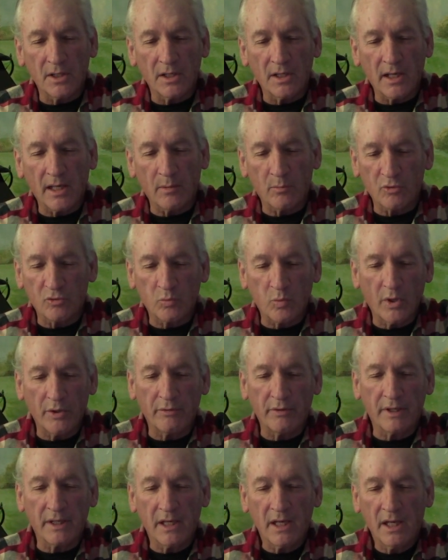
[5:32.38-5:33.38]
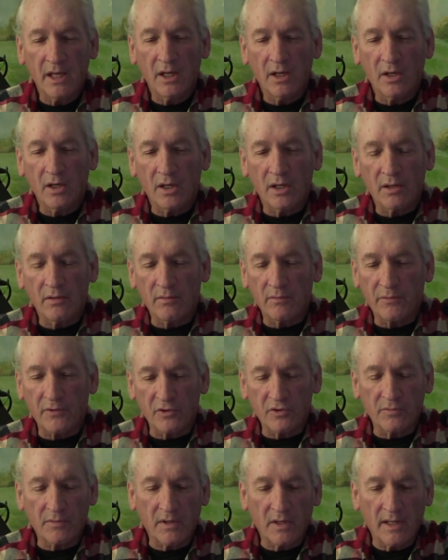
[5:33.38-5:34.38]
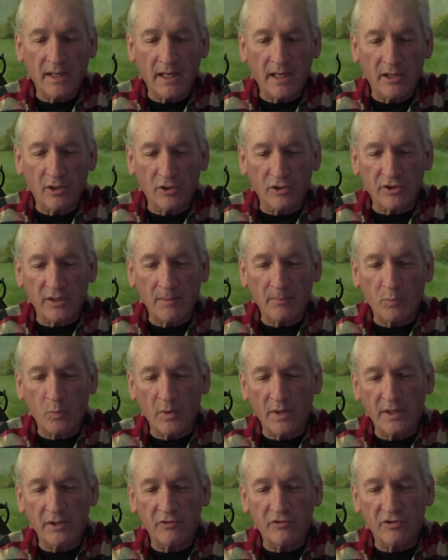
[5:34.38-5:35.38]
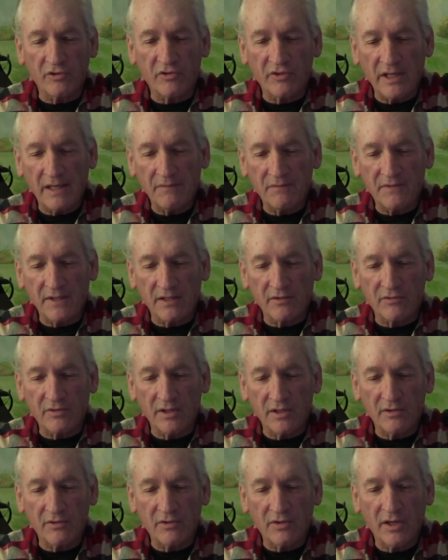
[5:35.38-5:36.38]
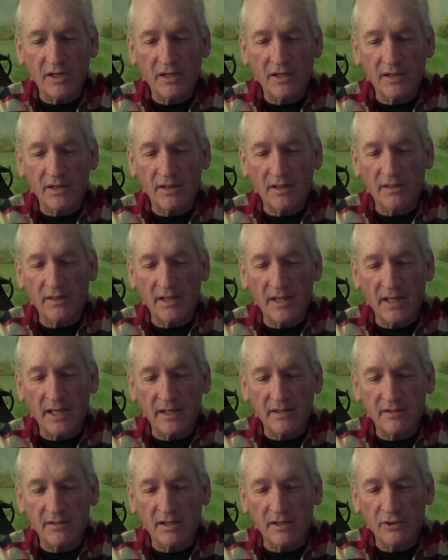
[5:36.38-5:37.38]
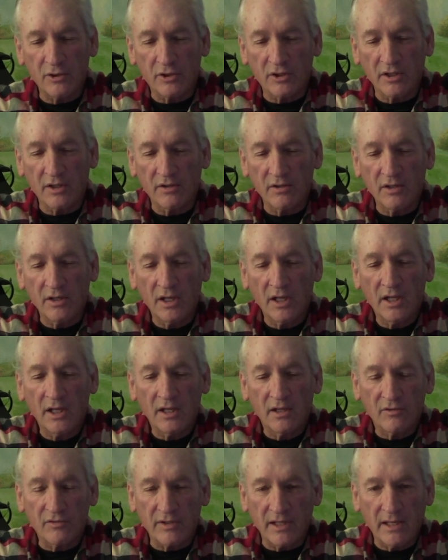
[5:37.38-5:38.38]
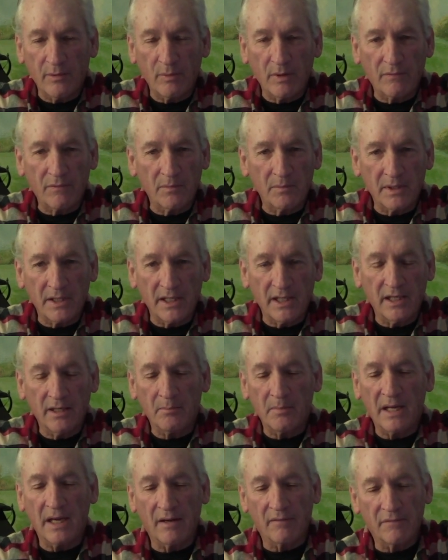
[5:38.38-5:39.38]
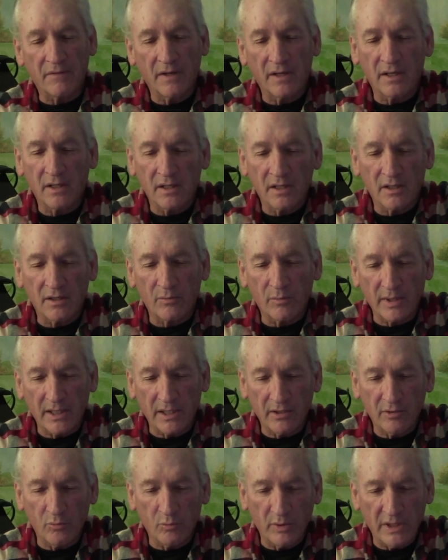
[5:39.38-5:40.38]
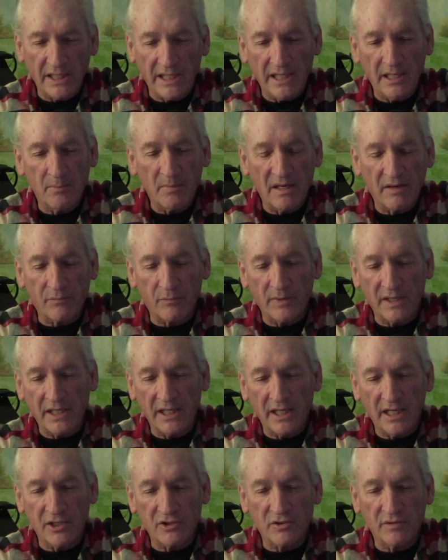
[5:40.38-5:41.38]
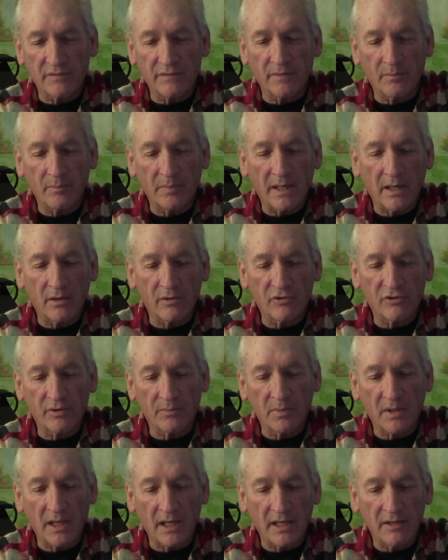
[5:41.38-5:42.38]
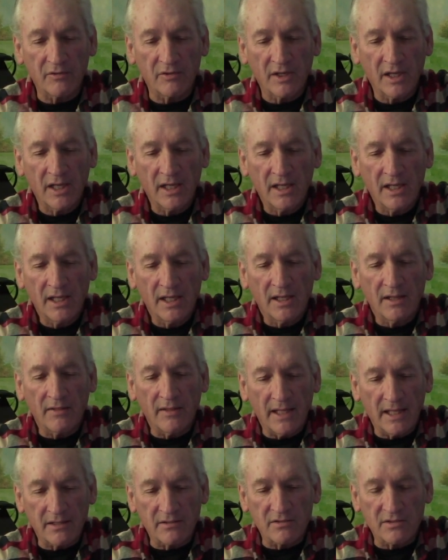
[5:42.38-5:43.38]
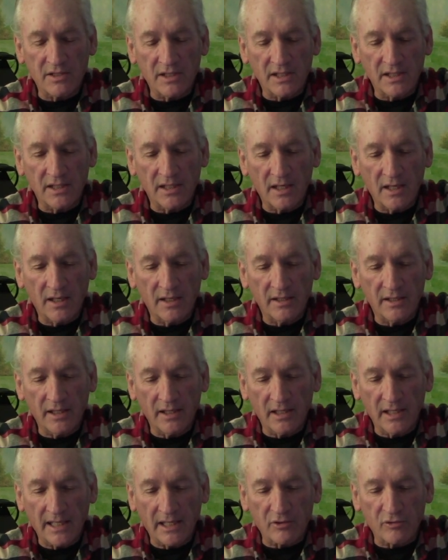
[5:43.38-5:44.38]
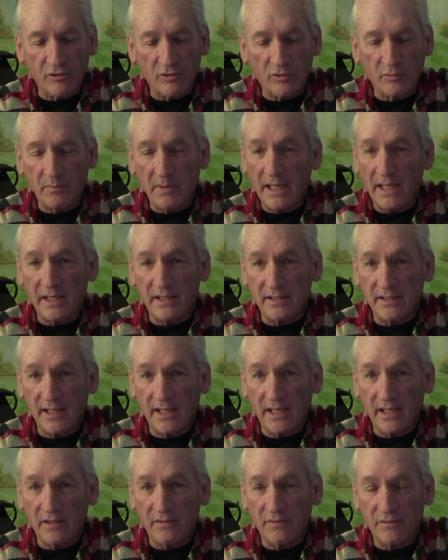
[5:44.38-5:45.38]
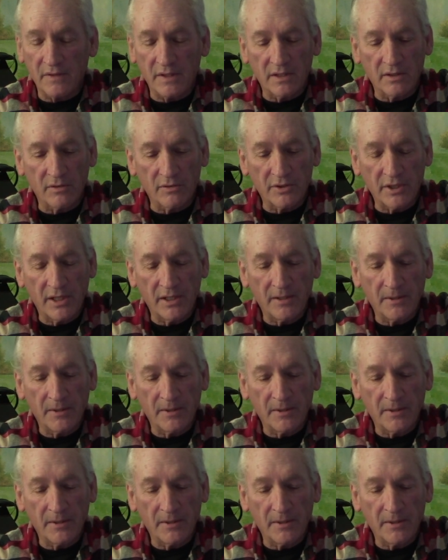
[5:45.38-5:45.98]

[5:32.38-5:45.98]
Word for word: I was wondering, first of all, I looked up what is the safe distance that uh, you can stay away from the EMF, radi EMF radiation from power supplies. That's the uh, electromagnetic field.